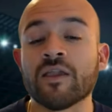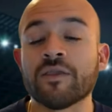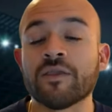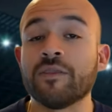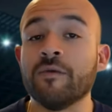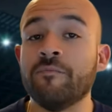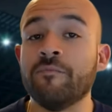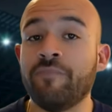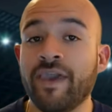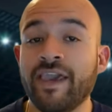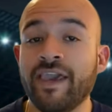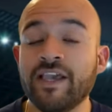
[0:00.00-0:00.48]

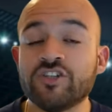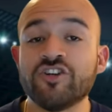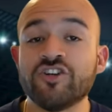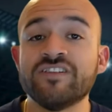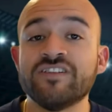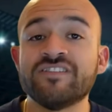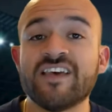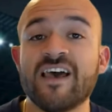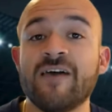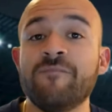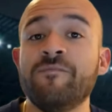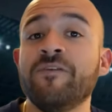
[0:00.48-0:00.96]
The
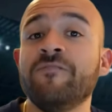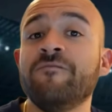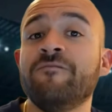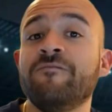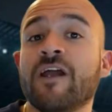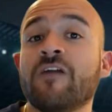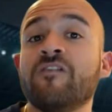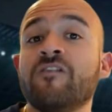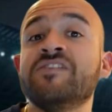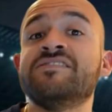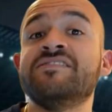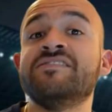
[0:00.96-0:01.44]
Patriots have been
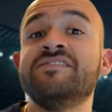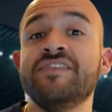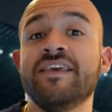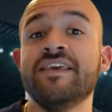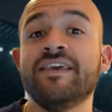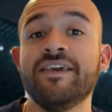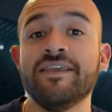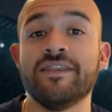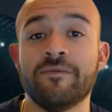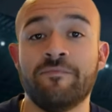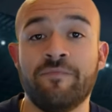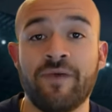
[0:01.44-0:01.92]
very
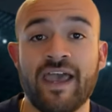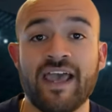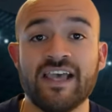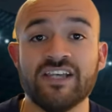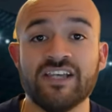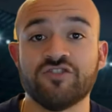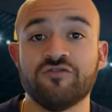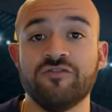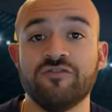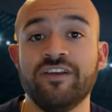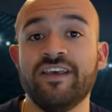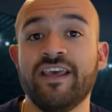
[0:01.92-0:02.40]
sneaky the
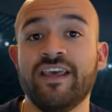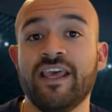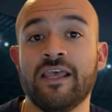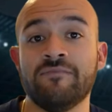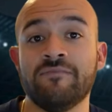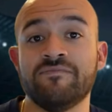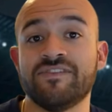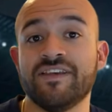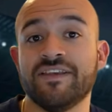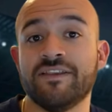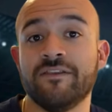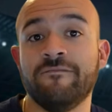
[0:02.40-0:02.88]
past three
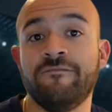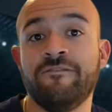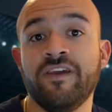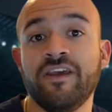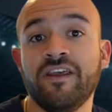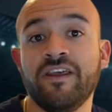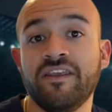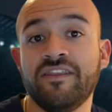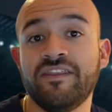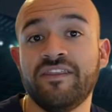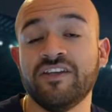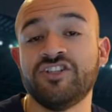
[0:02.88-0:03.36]
games. They
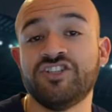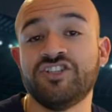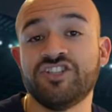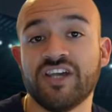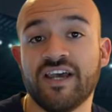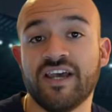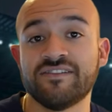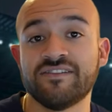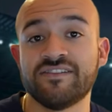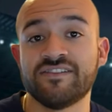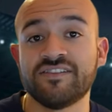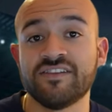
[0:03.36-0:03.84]
defeated the
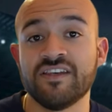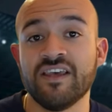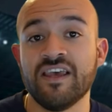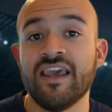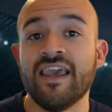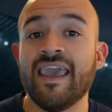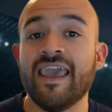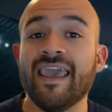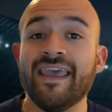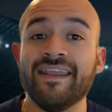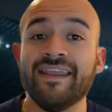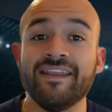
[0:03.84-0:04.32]
Jets
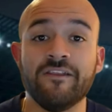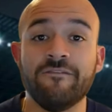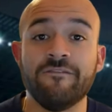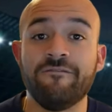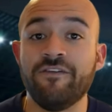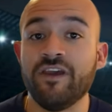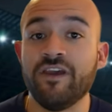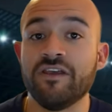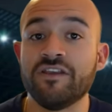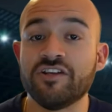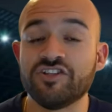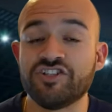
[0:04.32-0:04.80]
and they
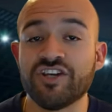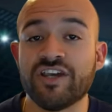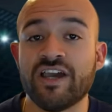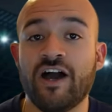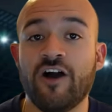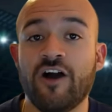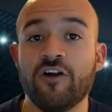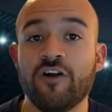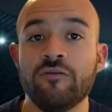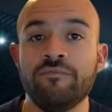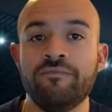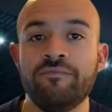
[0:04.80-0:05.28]
defeated the
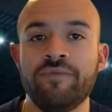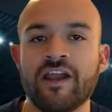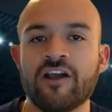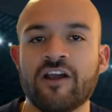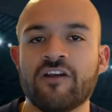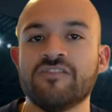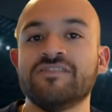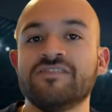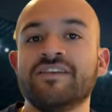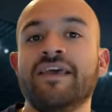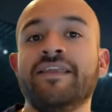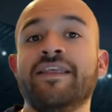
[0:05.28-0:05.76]
Chicago
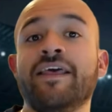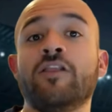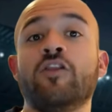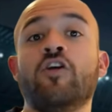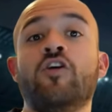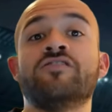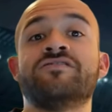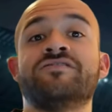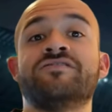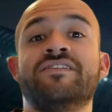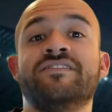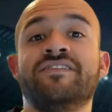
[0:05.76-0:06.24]
Bears and they
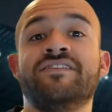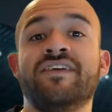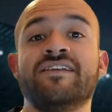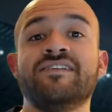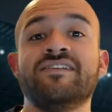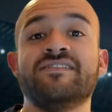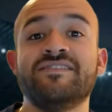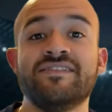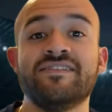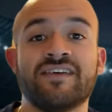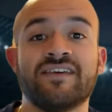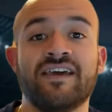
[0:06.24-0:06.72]
lost to the
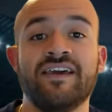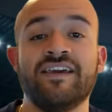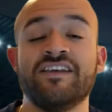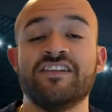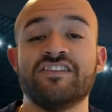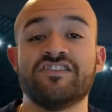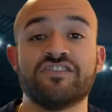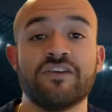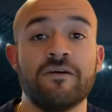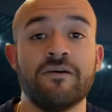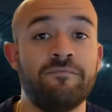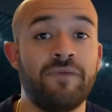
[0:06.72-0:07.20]
Tennessee
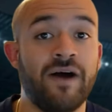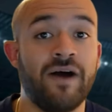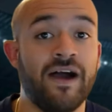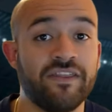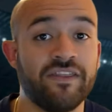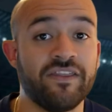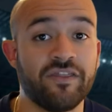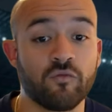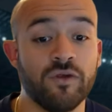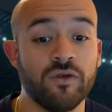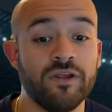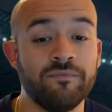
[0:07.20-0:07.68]
Titans by
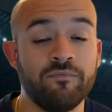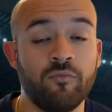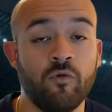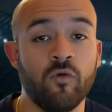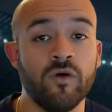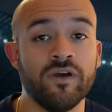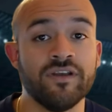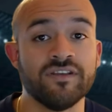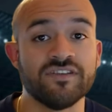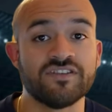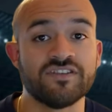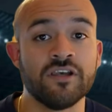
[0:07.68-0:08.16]
three
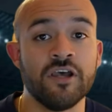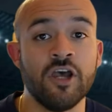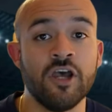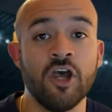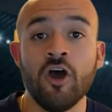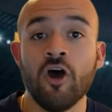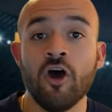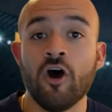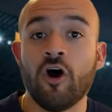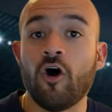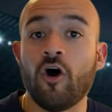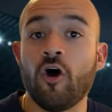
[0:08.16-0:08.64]
points
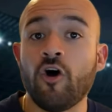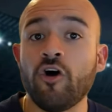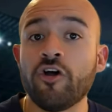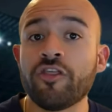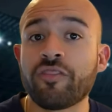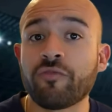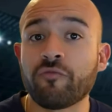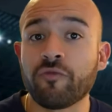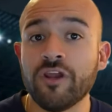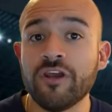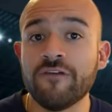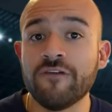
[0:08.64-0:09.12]
all
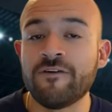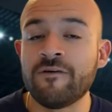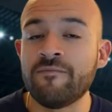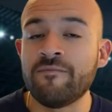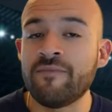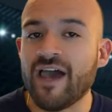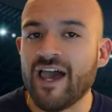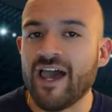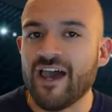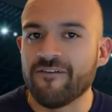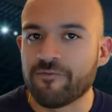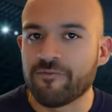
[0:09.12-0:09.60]
three of them
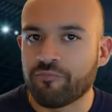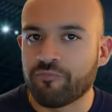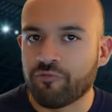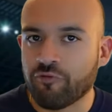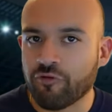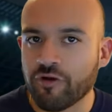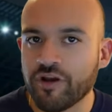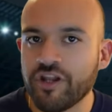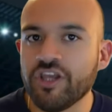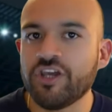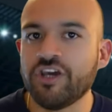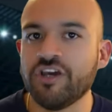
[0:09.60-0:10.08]
have
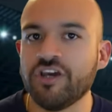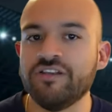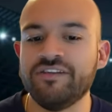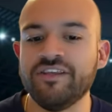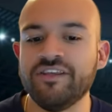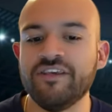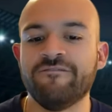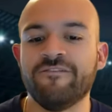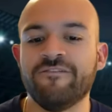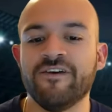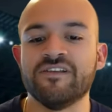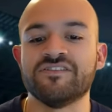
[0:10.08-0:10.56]
pretty good
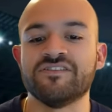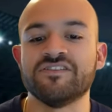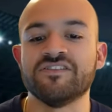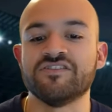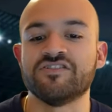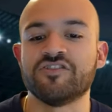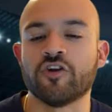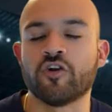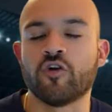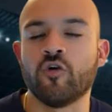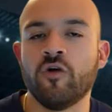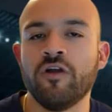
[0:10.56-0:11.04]
defenses.
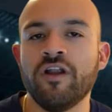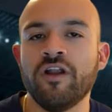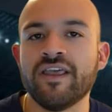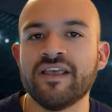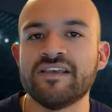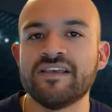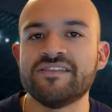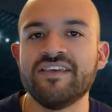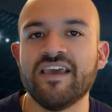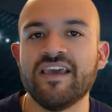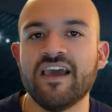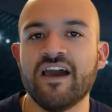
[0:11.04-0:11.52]
They're going
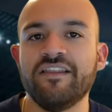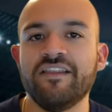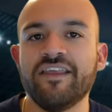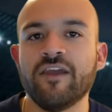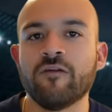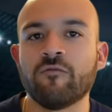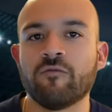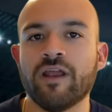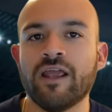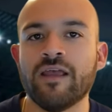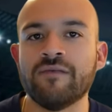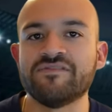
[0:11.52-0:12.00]
against the
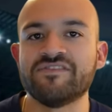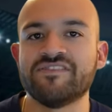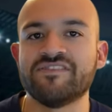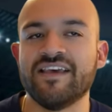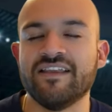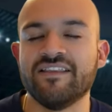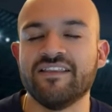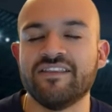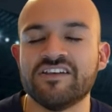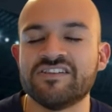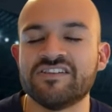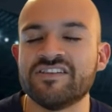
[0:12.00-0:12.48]
LA Rams
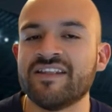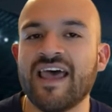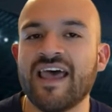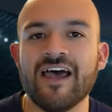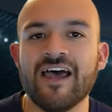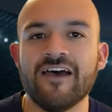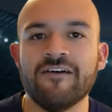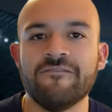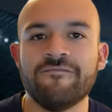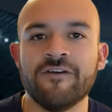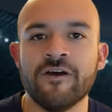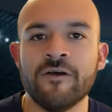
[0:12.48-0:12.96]
that doesn't
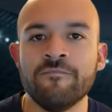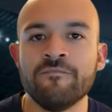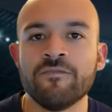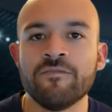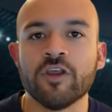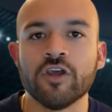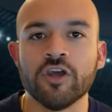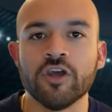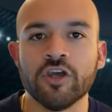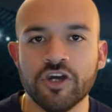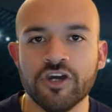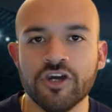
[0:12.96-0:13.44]
have
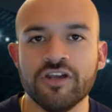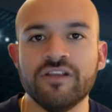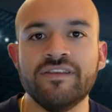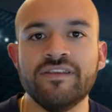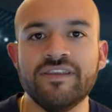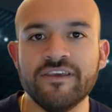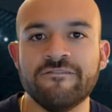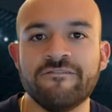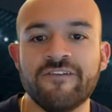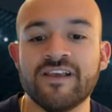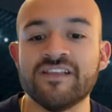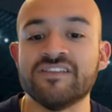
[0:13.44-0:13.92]
good
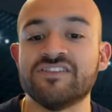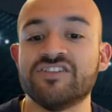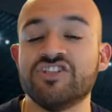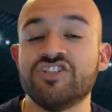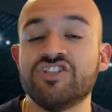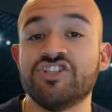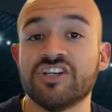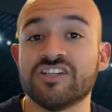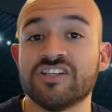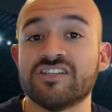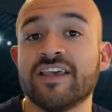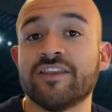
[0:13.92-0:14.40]
defense,
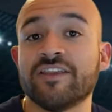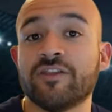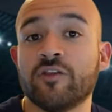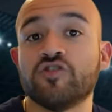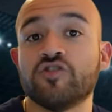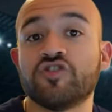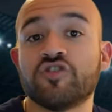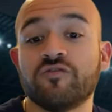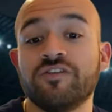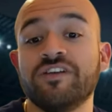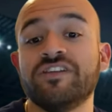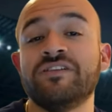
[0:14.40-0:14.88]
just like
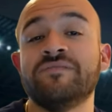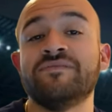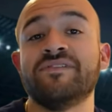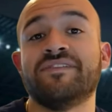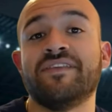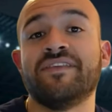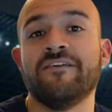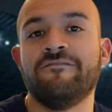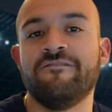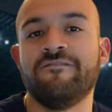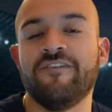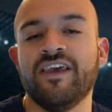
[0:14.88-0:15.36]
those three teams that
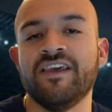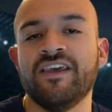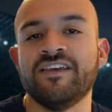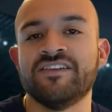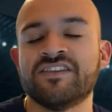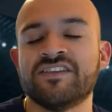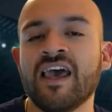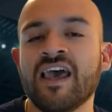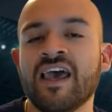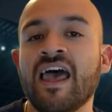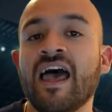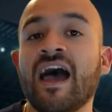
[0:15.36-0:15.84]
they
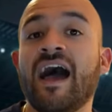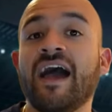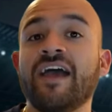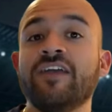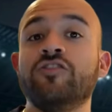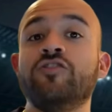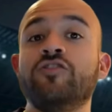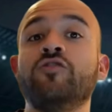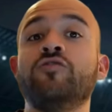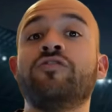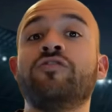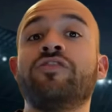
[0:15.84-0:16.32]
faced. I
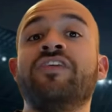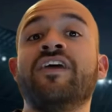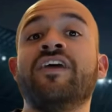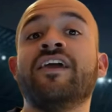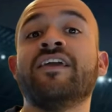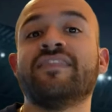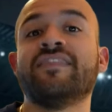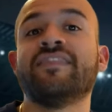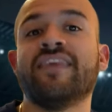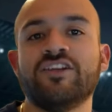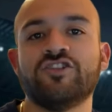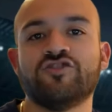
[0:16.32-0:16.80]
do
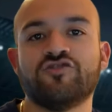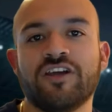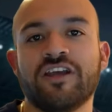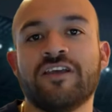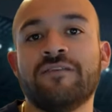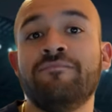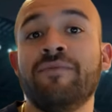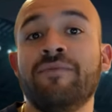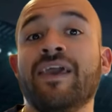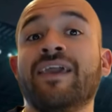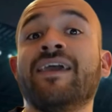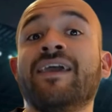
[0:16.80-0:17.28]
think that
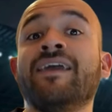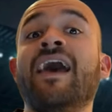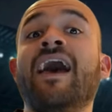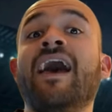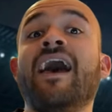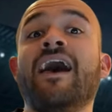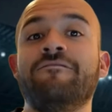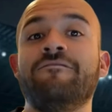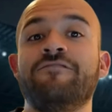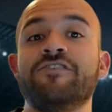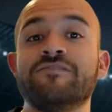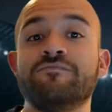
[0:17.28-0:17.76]
Drake Maye can
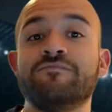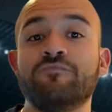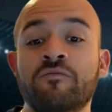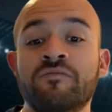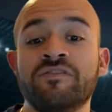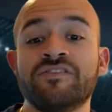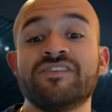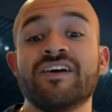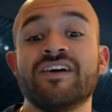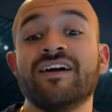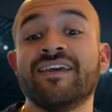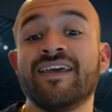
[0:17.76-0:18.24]
have his
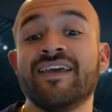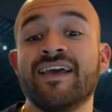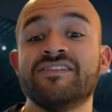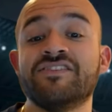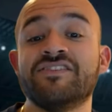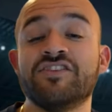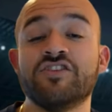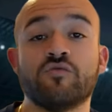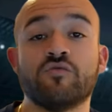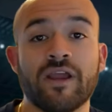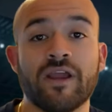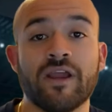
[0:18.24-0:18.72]
moments against
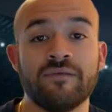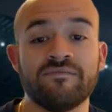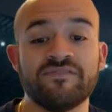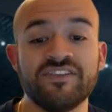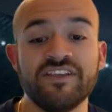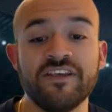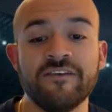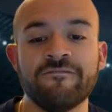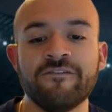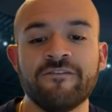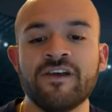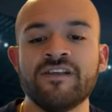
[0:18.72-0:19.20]
his Rams
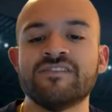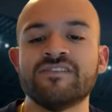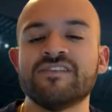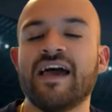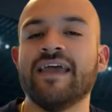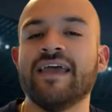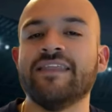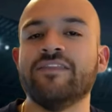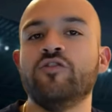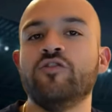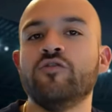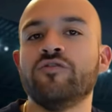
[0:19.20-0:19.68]
defense.
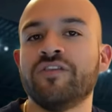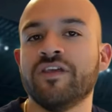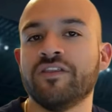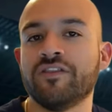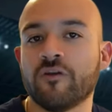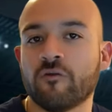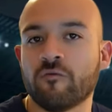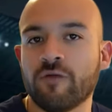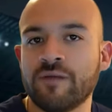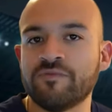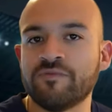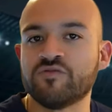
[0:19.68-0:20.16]
I do think
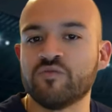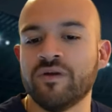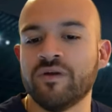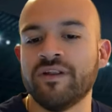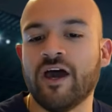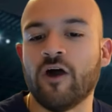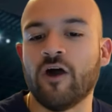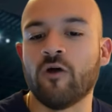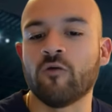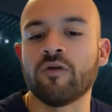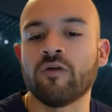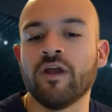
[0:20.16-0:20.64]
the Rams win
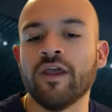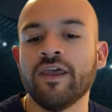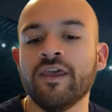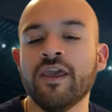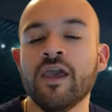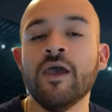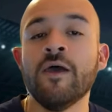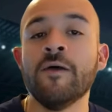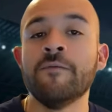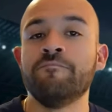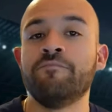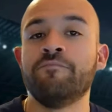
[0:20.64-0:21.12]
outright,
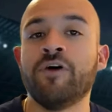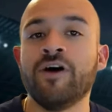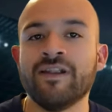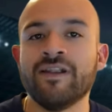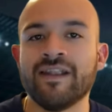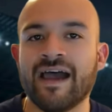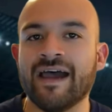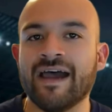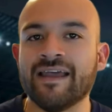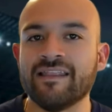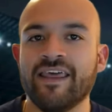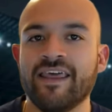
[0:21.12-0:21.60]
but
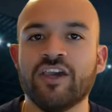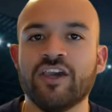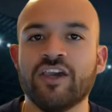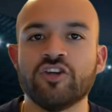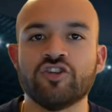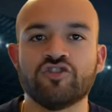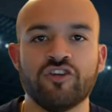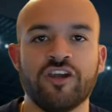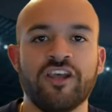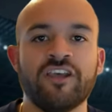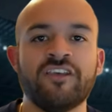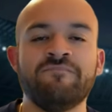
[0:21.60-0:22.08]
I like
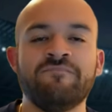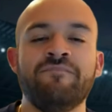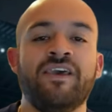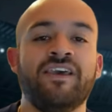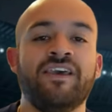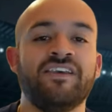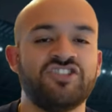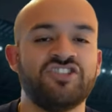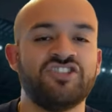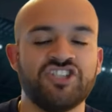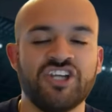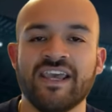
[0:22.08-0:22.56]
Drake
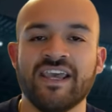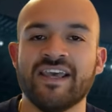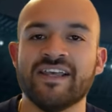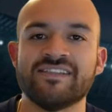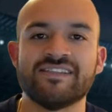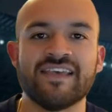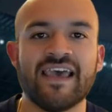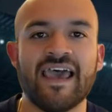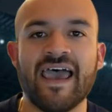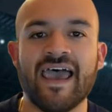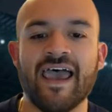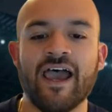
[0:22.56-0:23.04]
Maye's
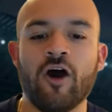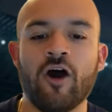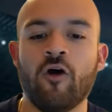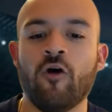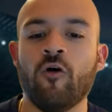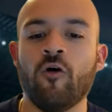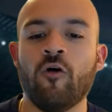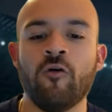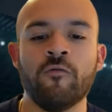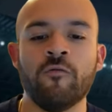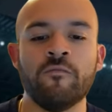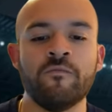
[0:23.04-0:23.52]
chance at
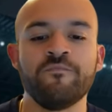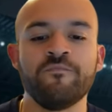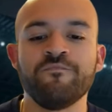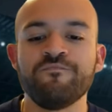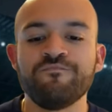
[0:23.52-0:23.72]
home